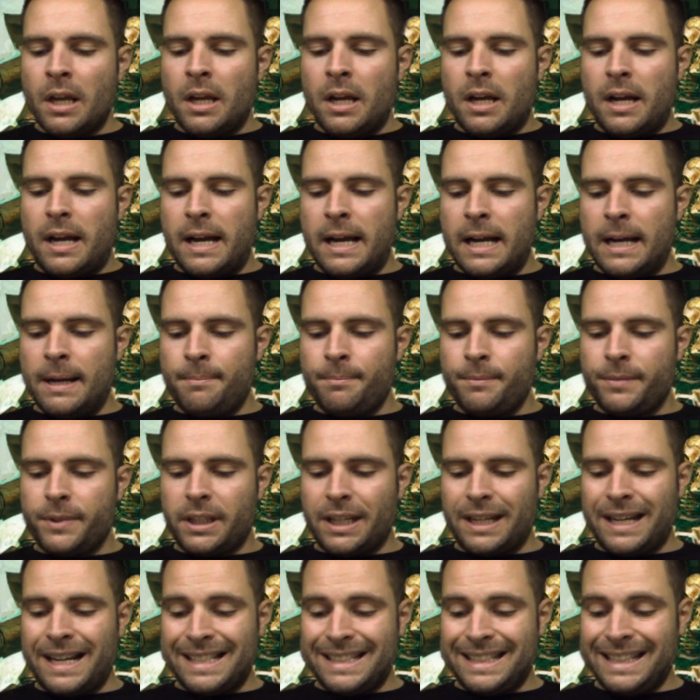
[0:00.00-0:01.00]

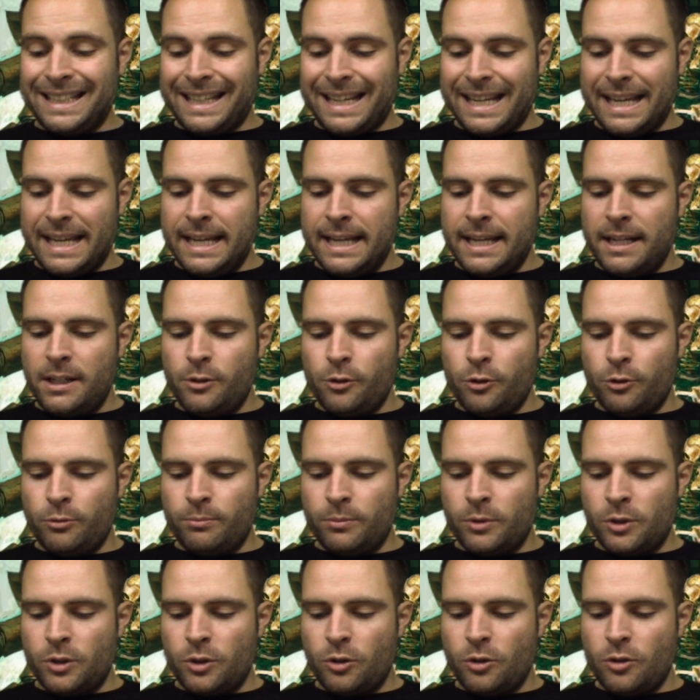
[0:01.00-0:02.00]
Dynastic
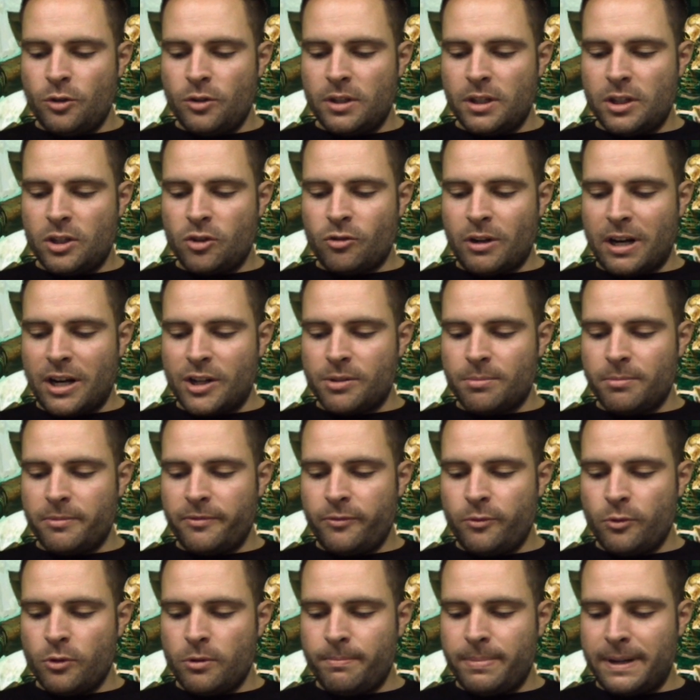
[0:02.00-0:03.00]
Heirlooms. Use this stratagem
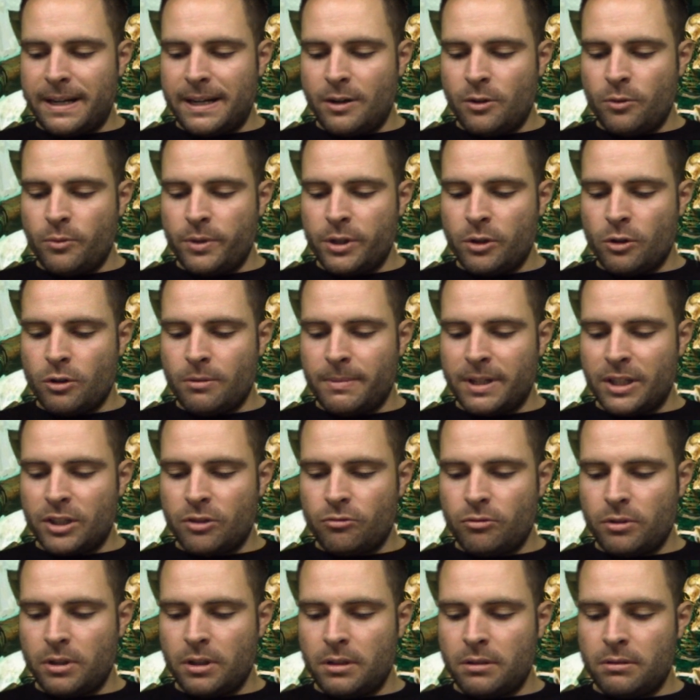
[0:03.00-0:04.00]
before the battle when you're
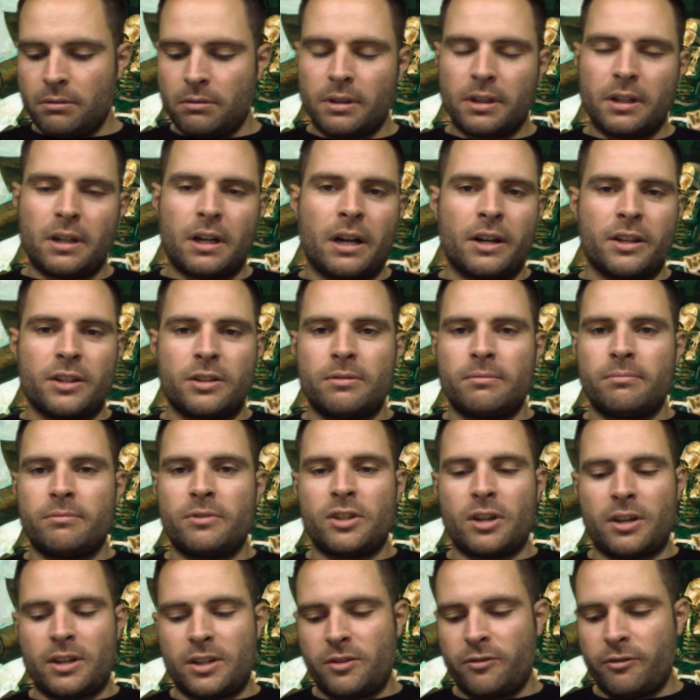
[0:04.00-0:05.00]
mustering.
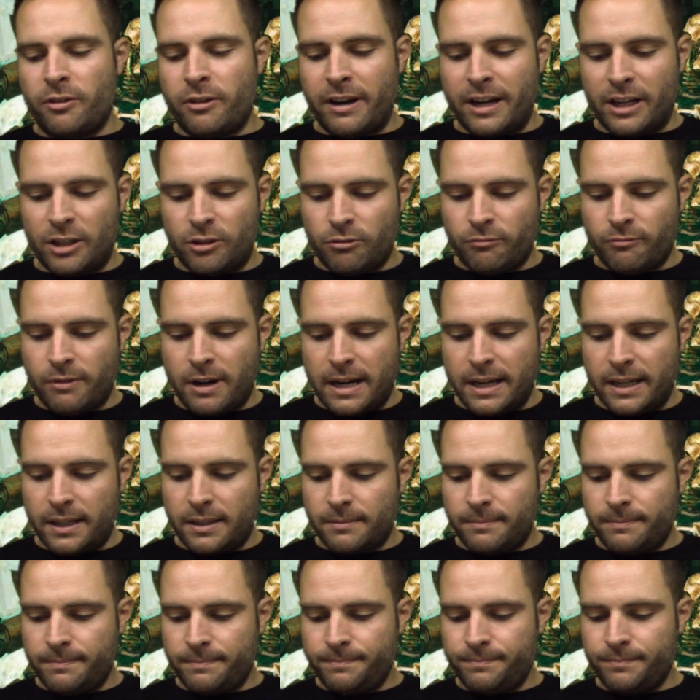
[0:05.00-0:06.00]
So it's for your extra relic.
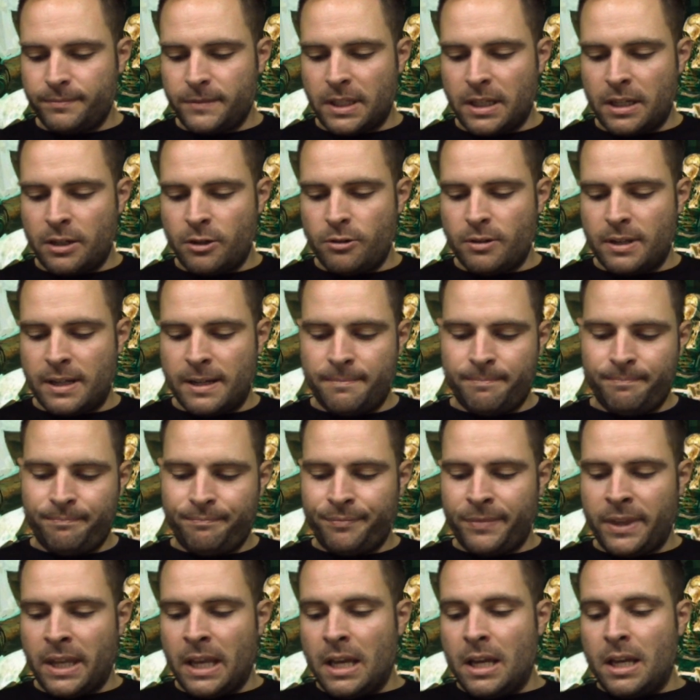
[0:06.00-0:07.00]
I knew that.
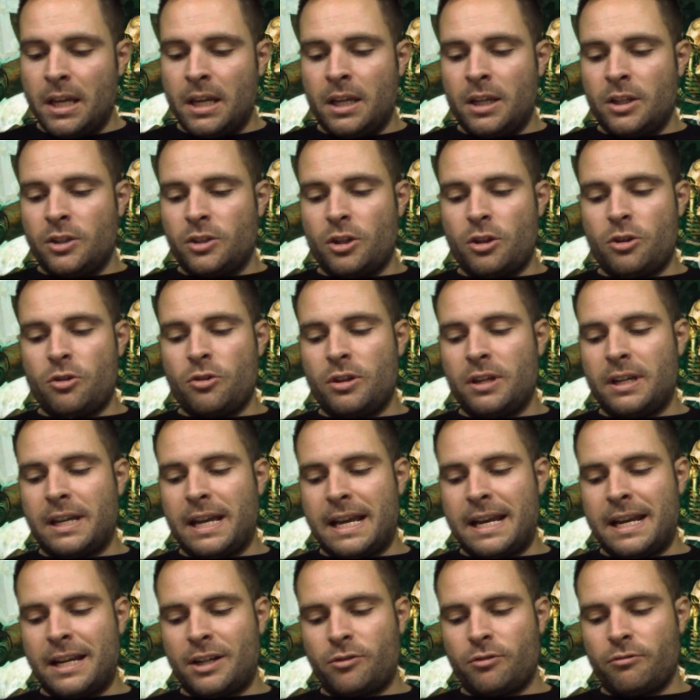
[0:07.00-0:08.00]
So you can get
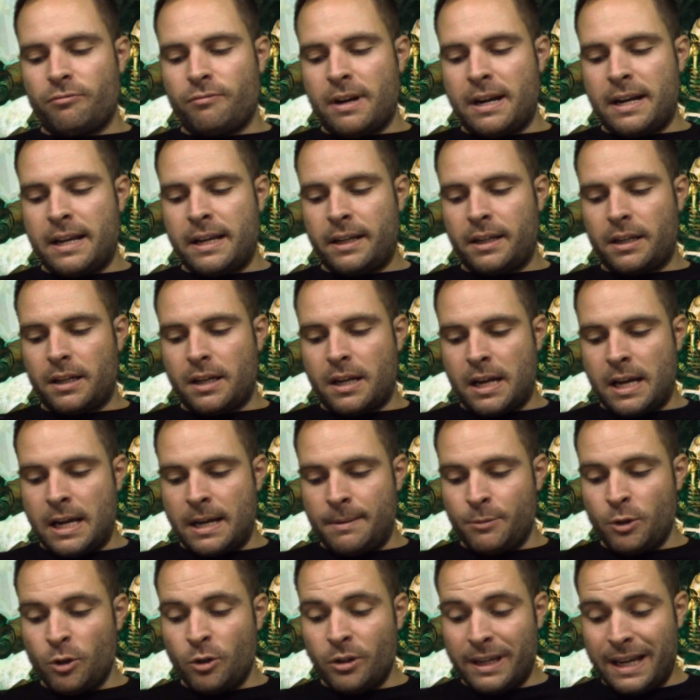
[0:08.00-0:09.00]
an extra relic.
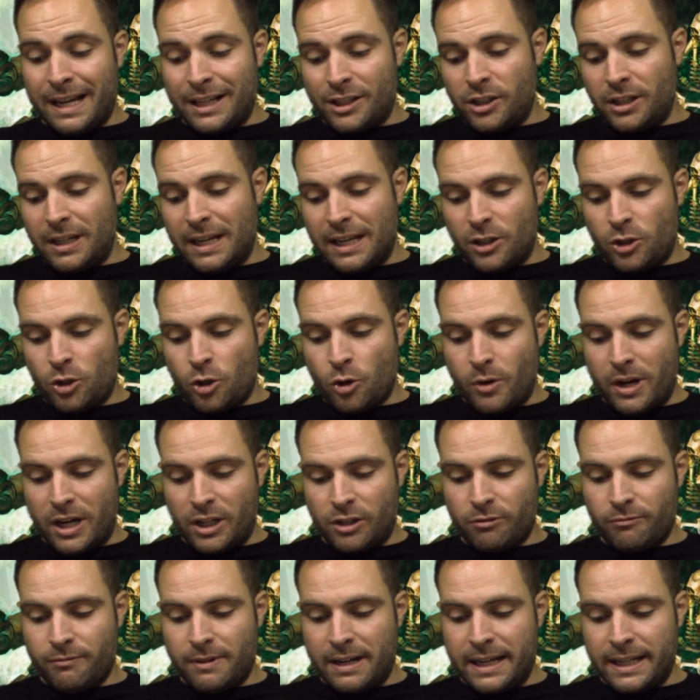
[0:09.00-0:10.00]
You can actually get 2
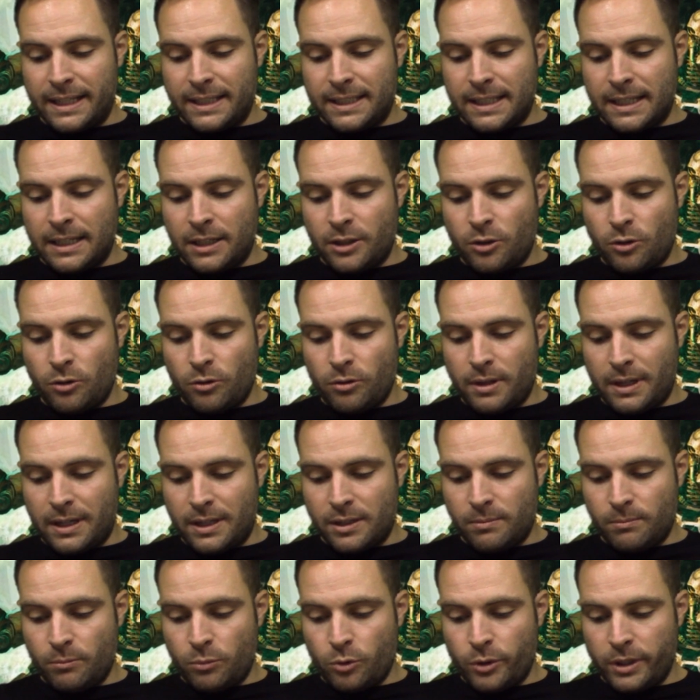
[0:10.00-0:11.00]
extra relics in a
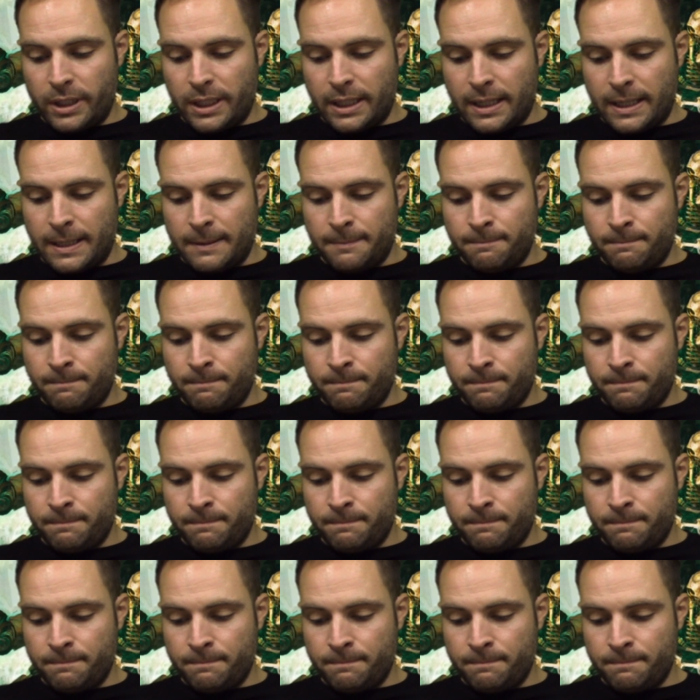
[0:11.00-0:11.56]
2,000 point game,